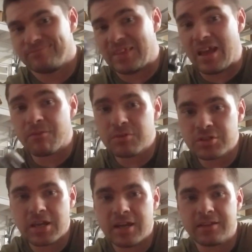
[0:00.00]
Average
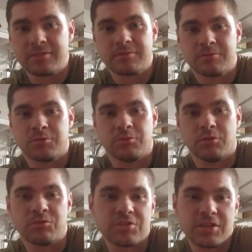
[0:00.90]
guy doing
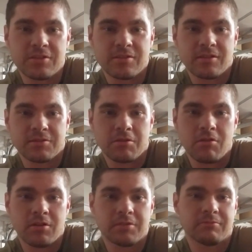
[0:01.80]
oil changes on his
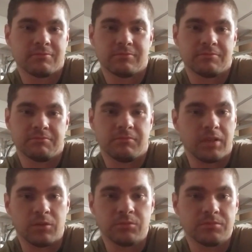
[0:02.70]
car? No.